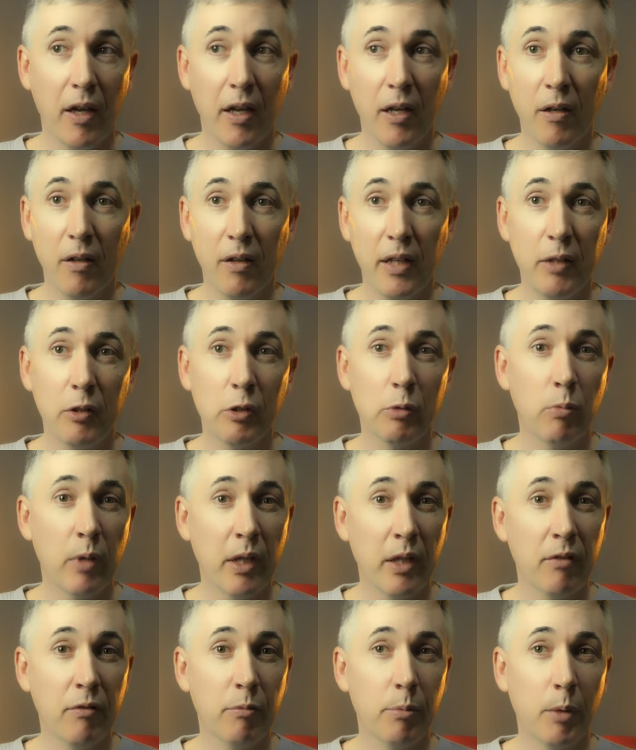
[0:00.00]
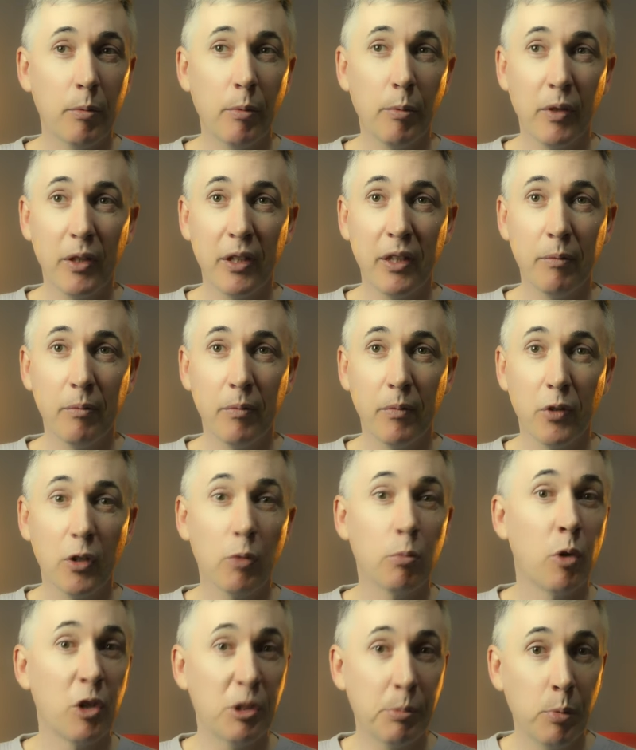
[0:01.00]
and I think it was one of probably the
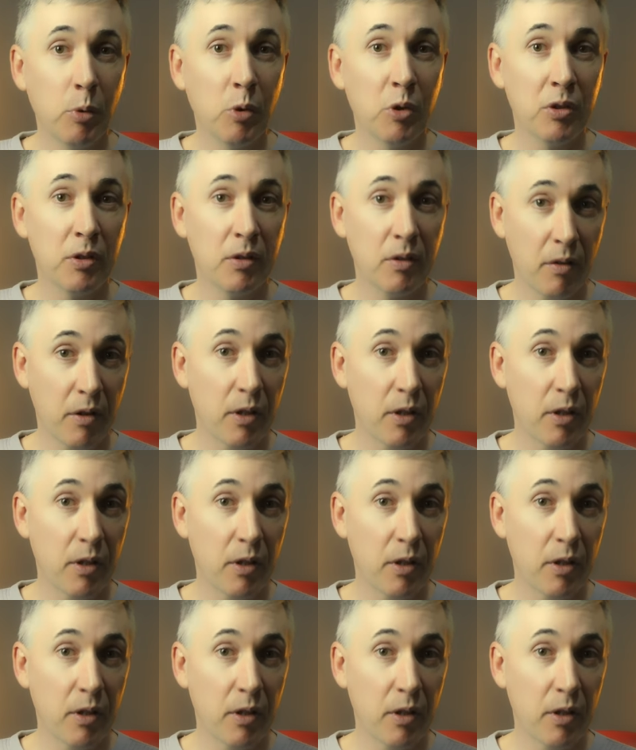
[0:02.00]
worst books